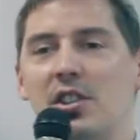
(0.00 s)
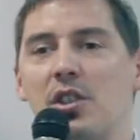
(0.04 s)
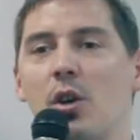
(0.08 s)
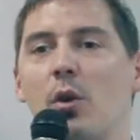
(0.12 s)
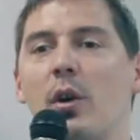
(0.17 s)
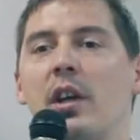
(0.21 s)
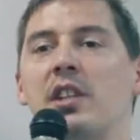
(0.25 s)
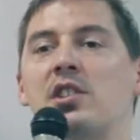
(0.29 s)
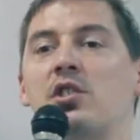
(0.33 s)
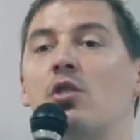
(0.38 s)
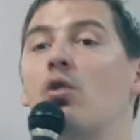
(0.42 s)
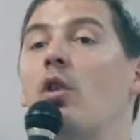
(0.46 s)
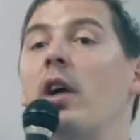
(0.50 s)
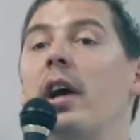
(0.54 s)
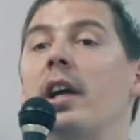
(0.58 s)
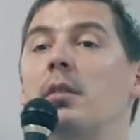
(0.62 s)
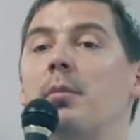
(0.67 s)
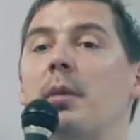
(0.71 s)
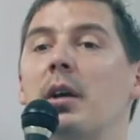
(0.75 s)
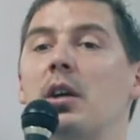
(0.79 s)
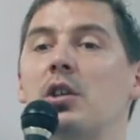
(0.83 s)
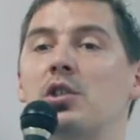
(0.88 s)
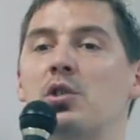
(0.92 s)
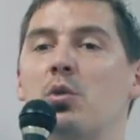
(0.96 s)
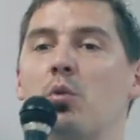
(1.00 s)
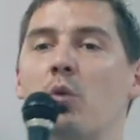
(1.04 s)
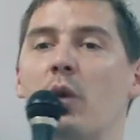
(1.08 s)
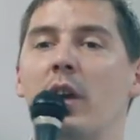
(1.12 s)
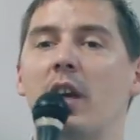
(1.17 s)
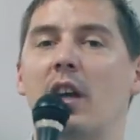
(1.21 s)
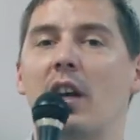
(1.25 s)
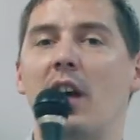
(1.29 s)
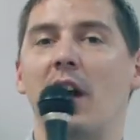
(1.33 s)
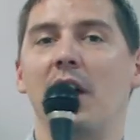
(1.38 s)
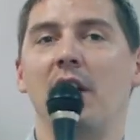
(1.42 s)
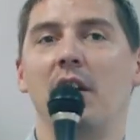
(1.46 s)
So it's great because
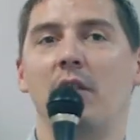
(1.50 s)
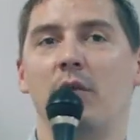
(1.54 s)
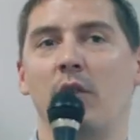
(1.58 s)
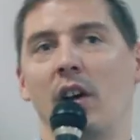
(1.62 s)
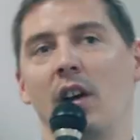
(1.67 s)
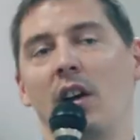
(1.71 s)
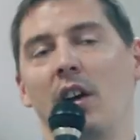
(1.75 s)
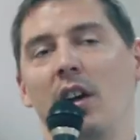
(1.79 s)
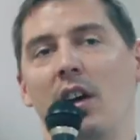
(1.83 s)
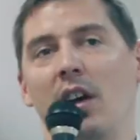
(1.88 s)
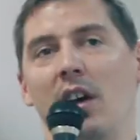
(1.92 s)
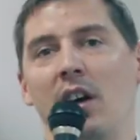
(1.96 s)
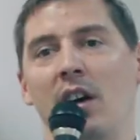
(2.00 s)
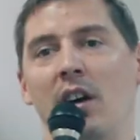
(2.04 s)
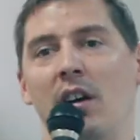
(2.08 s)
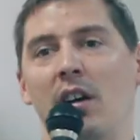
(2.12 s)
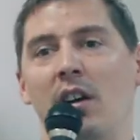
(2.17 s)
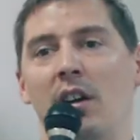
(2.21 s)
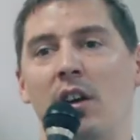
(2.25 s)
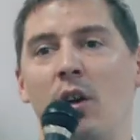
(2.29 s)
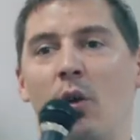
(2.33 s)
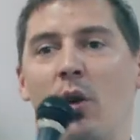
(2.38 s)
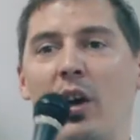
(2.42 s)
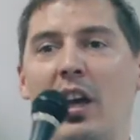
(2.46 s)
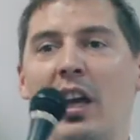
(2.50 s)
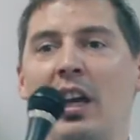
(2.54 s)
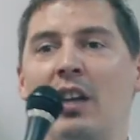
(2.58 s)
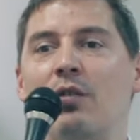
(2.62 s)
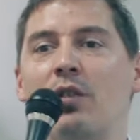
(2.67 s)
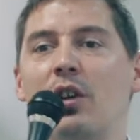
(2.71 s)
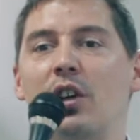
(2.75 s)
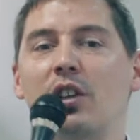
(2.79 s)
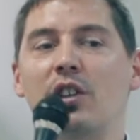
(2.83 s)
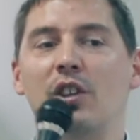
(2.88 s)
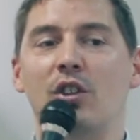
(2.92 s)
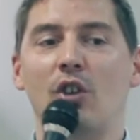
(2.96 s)
we kind of,
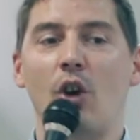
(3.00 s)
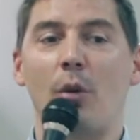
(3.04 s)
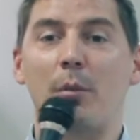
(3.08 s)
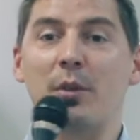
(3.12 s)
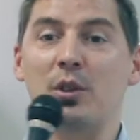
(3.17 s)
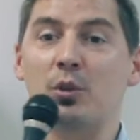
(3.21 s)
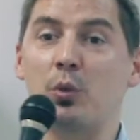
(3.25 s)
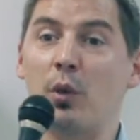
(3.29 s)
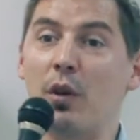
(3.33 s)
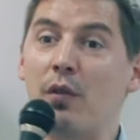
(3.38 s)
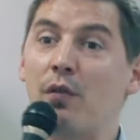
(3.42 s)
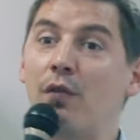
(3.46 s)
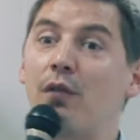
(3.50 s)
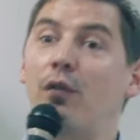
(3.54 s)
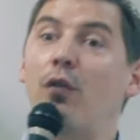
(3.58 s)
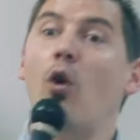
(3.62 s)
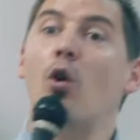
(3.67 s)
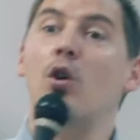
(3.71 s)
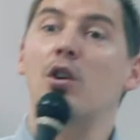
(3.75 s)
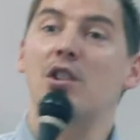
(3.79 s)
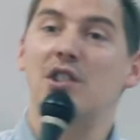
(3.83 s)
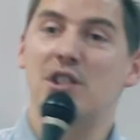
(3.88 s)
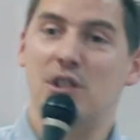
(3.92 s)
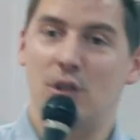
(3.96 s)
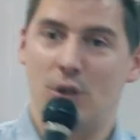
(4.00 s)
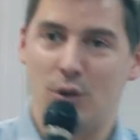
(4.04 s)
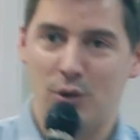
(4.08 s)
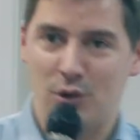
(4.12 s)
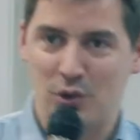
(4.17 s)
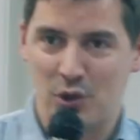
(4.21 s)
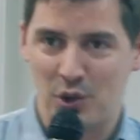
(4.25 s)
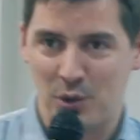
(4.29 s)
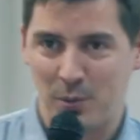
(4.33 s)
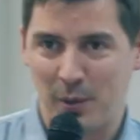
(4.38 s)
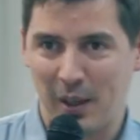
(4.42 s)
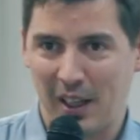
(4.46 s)
inverted commas, we force you
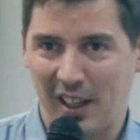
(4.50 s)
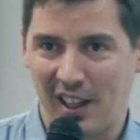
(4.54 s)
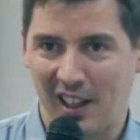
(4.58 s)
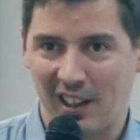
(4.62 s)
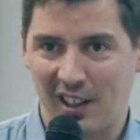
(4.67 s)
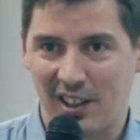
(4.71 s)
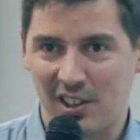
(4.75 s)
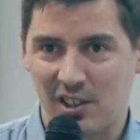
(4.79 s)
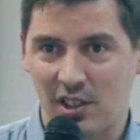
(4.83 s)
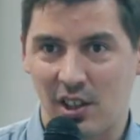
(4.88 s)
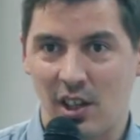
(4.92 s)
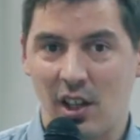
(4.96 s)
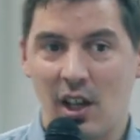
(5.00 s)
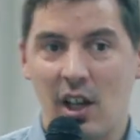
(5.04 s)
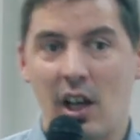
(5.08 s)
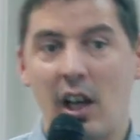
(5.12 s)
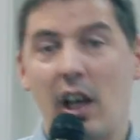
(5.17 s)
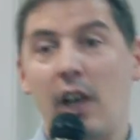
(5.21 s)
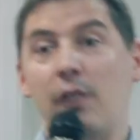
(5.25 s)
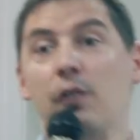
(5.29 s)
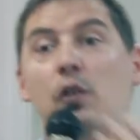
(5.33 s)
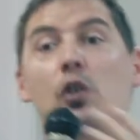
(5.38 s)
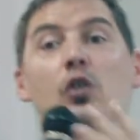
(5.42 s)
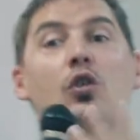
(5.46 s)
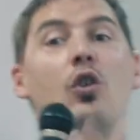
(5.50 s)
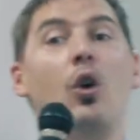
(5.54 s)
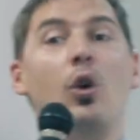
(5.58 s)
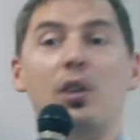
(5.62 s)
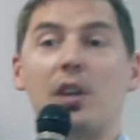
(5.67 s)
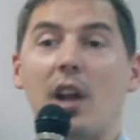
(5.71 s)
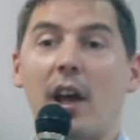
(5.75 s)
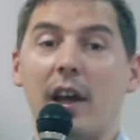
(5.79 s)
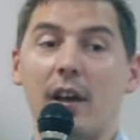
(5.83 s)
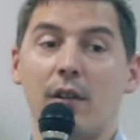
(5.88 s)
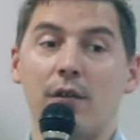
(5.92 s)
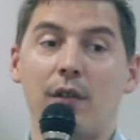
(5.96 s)
to speak English. If you
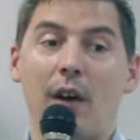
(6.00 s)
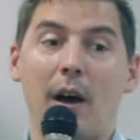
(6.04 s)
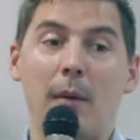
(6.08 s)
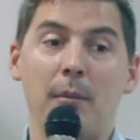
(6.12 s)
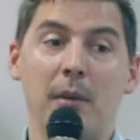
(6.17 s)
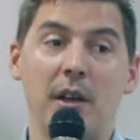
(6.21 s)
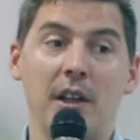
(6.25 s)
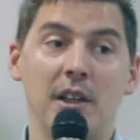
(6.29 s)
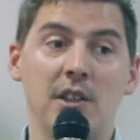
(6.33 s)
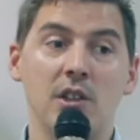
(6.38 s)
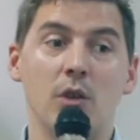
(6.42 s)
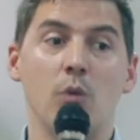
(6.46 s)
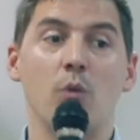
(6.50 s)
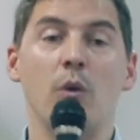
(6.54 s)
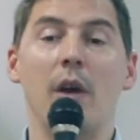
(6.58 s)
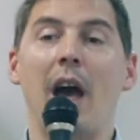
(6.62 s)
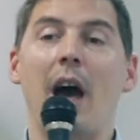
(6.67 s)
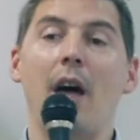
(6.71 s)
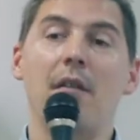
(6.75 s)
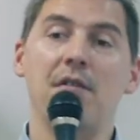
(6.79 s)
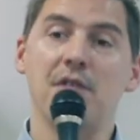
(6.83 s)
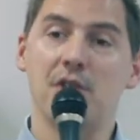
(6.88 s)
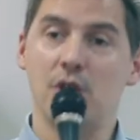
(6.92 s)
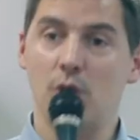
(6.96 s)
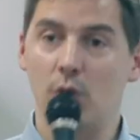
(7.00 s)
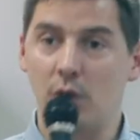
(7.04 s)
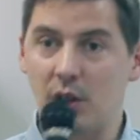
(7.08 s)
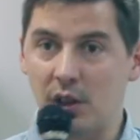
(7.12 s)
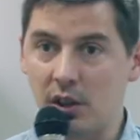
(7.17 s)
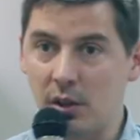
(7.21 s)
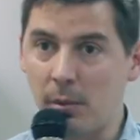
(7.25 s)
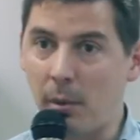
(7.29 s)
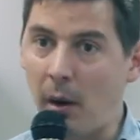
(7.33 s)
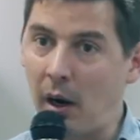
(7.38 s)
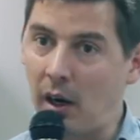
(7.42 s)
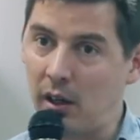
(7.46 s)
don't like families, we have
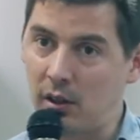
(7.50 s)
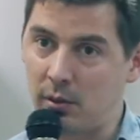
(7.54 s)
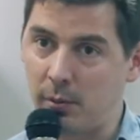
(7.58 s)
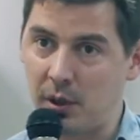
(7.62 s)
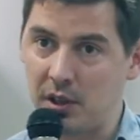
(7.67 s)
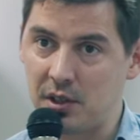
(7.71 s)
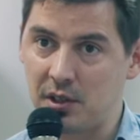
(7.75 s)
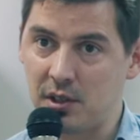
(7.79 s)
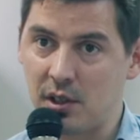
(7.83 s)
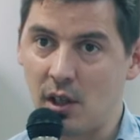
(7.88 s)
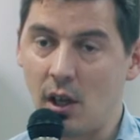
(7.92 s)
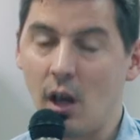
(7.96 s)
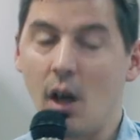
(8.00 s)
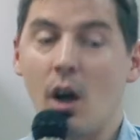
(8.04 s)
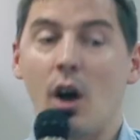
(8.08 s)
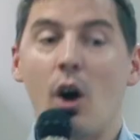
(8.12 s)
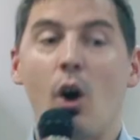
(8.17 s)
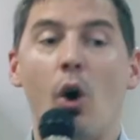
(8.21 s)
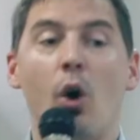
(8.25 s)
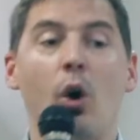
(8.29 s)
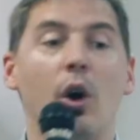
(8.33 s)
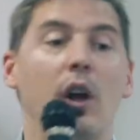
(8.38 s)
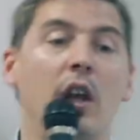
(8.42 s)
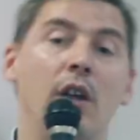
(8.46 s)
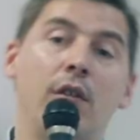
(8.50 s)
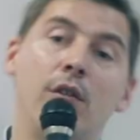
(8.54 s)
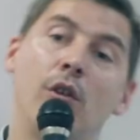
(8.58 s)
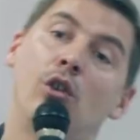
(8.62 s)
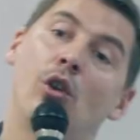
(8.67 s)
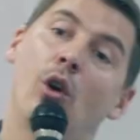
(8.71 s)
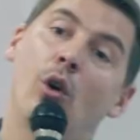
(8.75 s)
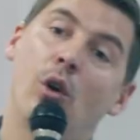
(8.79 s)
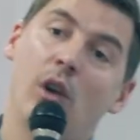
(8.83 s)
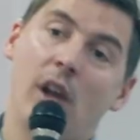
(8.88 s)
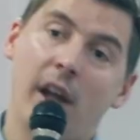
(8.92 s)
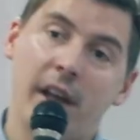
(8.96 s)
student apartments. Or if you
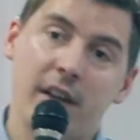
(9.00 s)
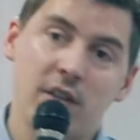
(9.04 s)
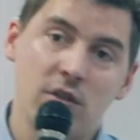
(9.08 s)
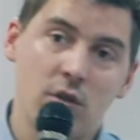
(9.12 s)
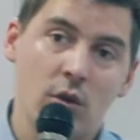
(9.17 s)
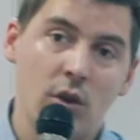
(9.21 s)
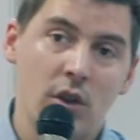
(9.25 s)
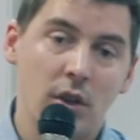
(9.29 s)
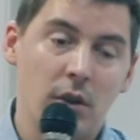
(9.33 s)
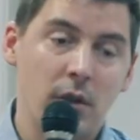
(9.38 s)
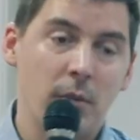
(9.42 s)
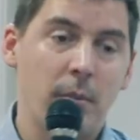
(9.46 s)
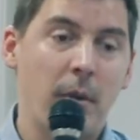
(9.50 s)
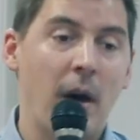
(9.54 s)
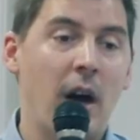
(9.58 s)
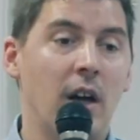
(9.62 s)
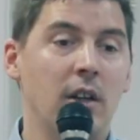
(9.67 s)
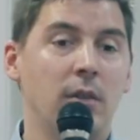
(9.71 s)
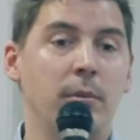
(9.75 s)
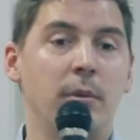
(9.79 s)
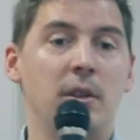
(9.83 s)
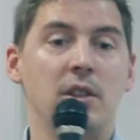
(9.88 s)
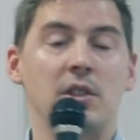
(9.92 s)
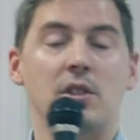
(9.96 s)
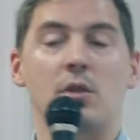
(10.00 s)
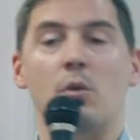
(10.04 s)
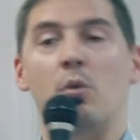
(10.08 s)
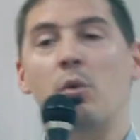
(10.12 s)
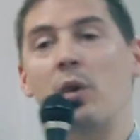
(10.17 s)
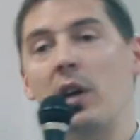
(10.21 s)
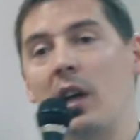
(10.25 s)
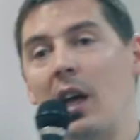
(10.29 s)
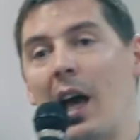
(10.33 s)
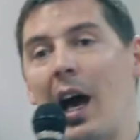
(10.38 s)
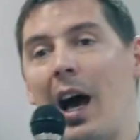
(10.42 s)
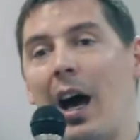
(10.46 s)
don't like student apartments,
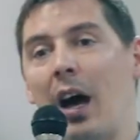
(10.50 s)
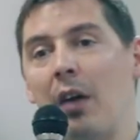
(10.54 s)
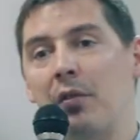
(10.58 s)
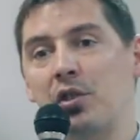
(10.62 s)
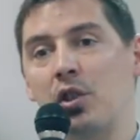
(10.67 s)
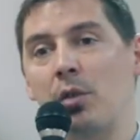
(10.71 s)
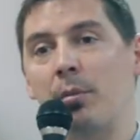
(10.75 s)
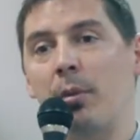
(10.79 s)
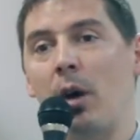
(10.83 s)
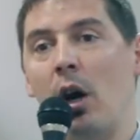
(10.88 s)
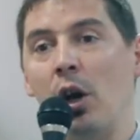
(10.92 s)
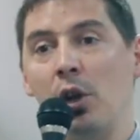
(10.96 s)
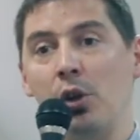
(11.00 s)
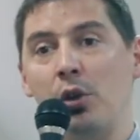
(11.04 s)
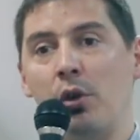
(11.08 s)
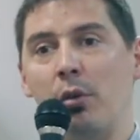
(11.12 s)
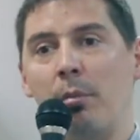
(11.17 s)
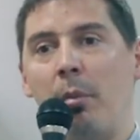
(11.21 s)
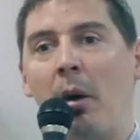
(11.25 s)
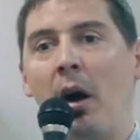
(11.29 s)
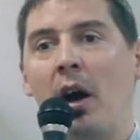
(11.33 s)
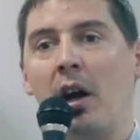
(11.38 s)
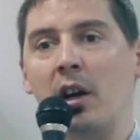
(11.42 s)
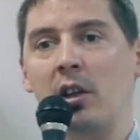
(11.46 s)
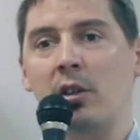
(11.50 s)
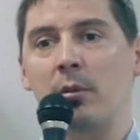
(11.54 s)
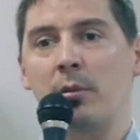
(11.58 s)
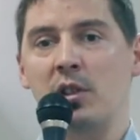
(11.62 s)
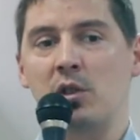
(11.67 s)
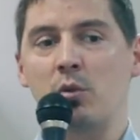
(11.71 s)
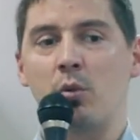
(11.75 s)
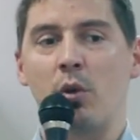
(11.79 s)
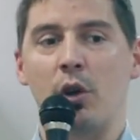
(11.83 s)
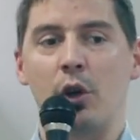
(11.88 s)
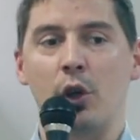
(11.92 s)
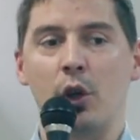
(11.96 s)
we have some other
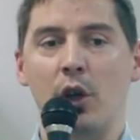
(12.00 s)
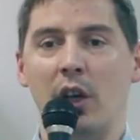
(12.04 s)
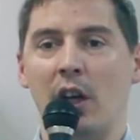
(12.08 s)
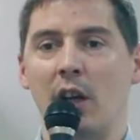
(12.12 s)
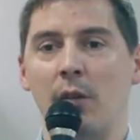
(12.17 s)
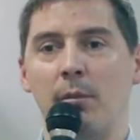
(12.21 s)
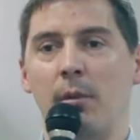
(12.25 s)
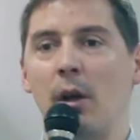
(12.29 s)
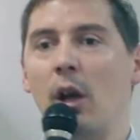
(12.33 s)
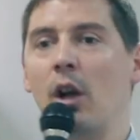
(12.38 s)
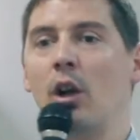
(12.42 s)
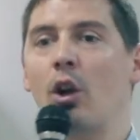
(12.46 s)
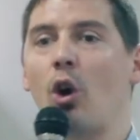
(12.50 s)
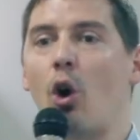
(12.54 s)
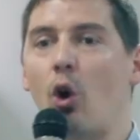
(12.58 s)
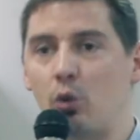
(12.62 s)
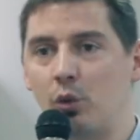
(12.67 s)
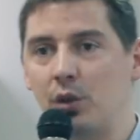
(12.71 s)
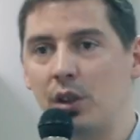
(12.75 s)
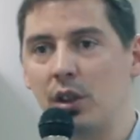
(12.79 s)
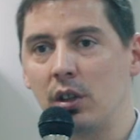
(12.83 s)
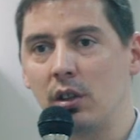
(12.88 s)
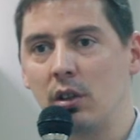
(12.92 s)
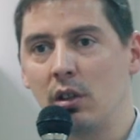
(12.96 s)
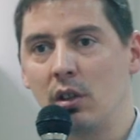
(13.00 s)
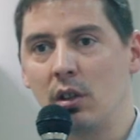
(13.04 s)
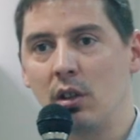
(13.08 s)
apartments where you can be alone.